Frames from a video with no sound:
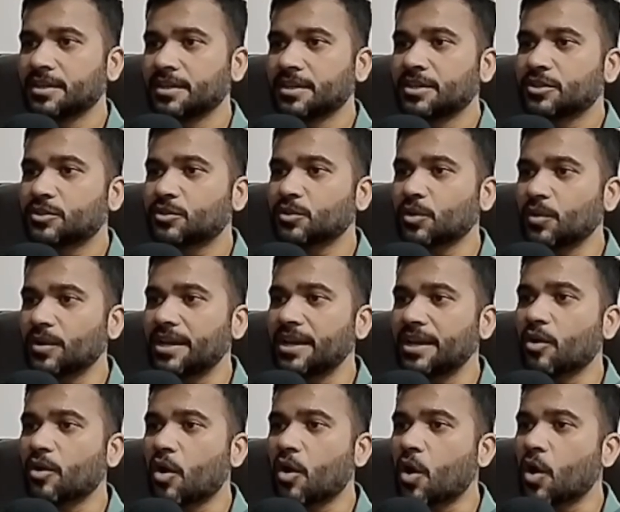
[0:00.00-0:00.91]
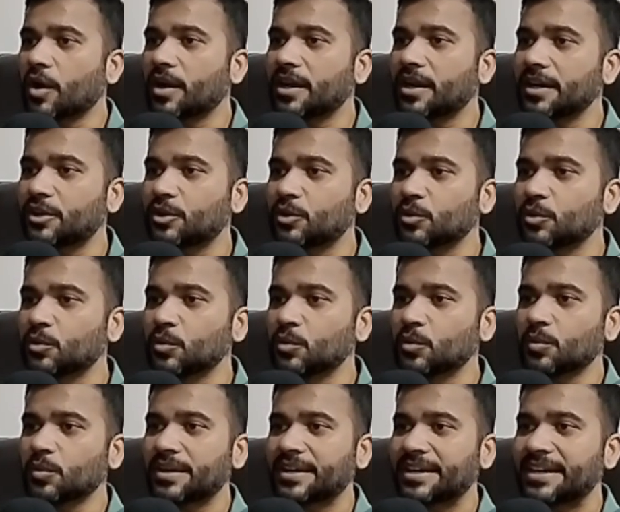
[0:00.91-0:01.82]
So in order
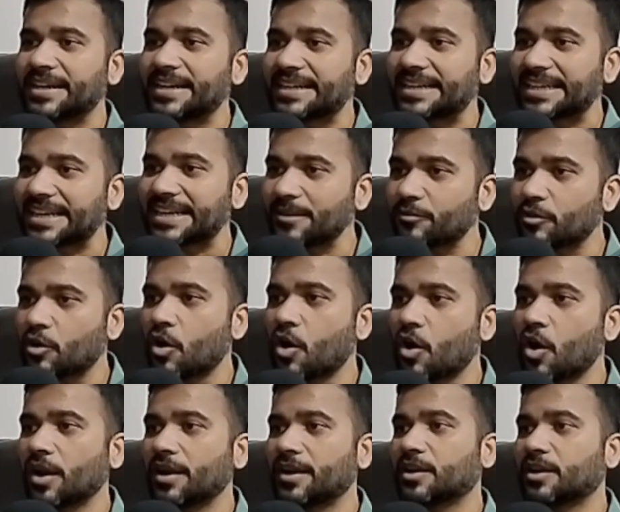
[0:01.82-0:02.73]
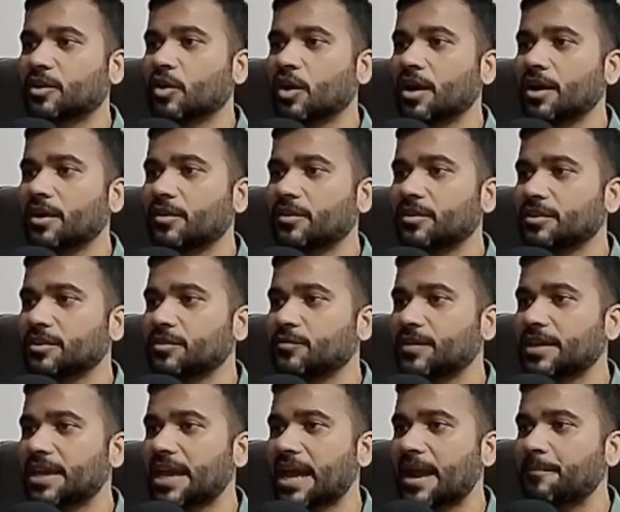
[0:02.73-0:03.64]
to retrieve all record,
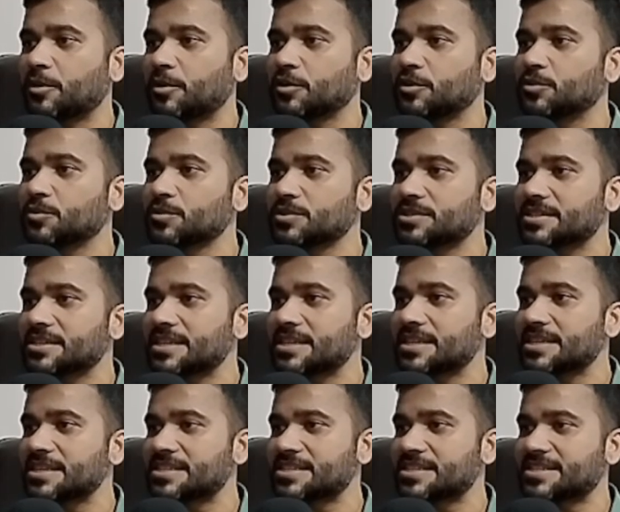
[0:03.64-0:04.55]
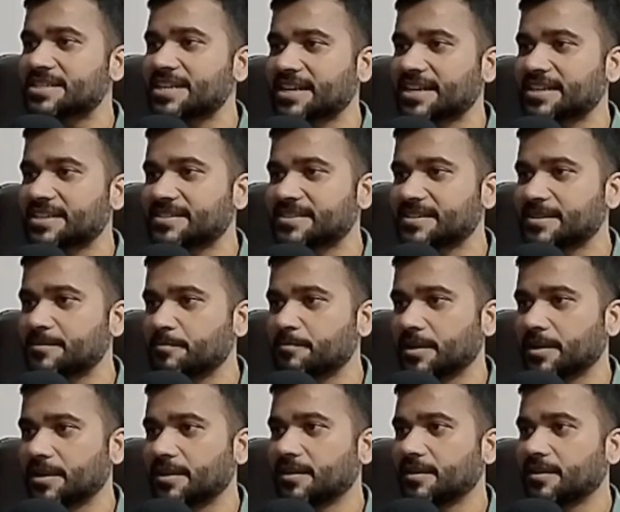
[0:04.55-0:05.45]
we have to use strict symbol.